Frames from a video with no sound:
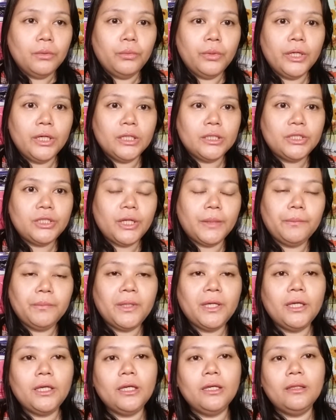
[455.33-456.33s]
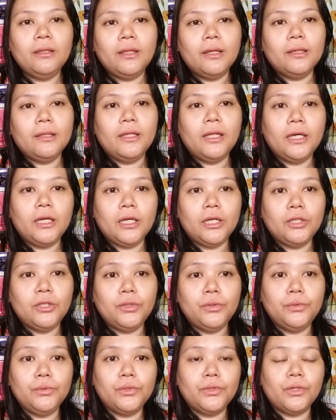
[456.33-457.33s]
which I'm thinking that they
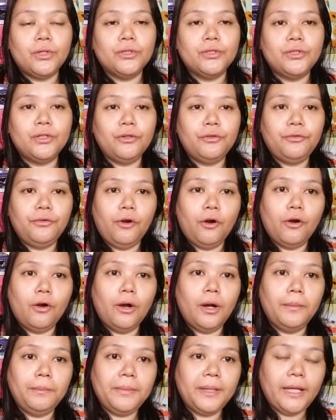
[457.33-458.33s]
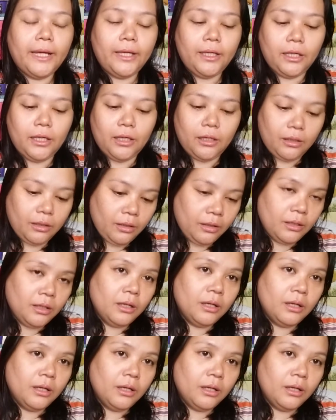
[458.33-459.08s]
can use also for playing.